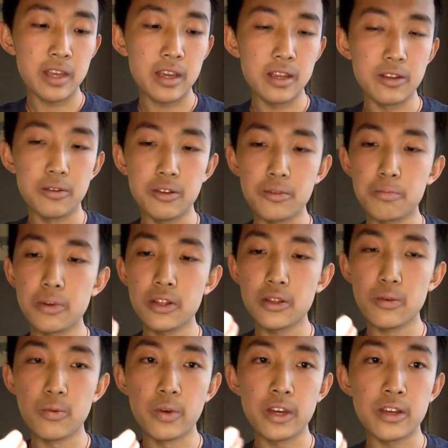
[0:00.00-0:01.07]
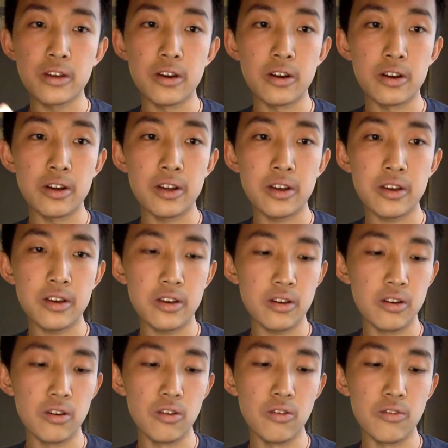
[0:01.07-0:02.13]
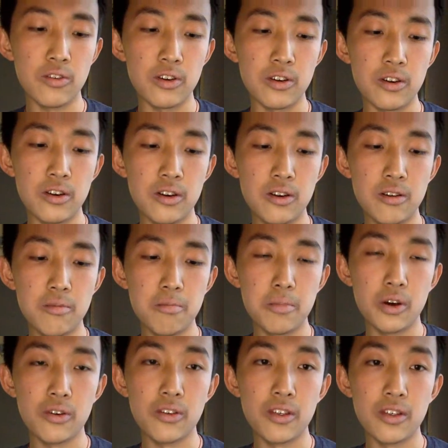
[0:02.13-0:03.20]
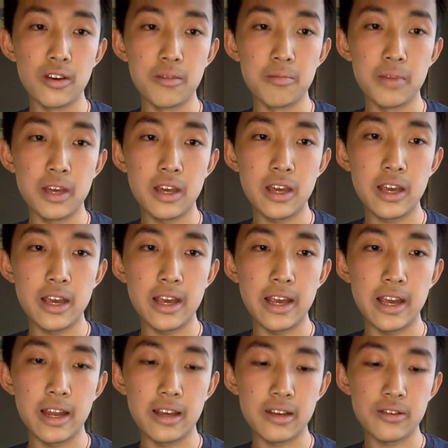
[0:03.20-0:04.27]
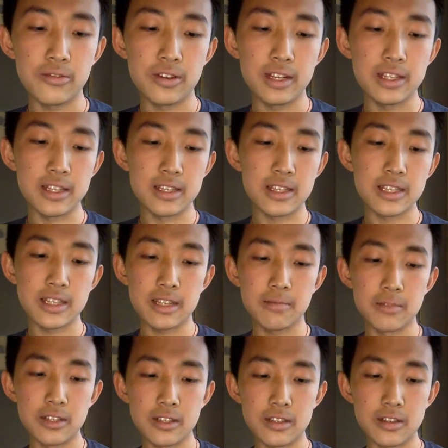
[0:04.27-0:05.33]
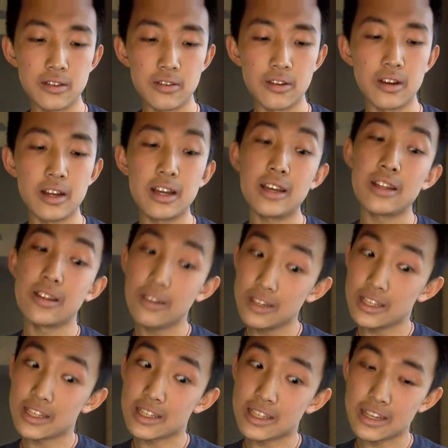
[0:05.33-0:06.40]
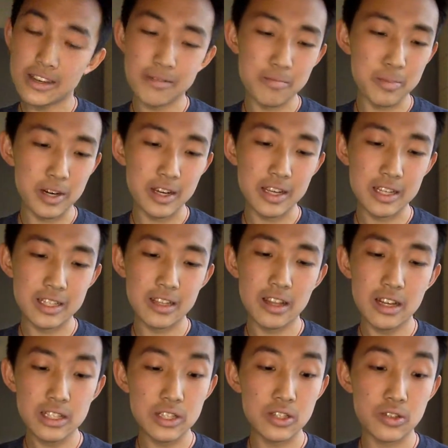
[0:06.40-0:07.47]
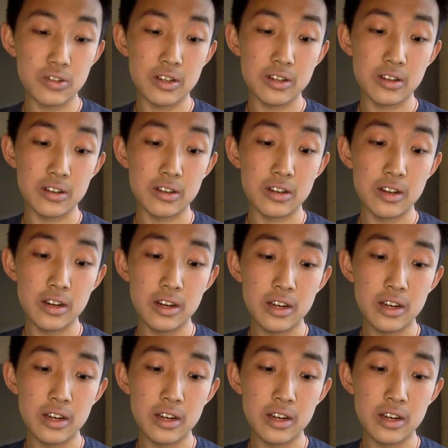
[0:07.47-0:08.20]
you put the wing guard over both of them, and it creates a seamless, or there is a seam, but it's a lot stronger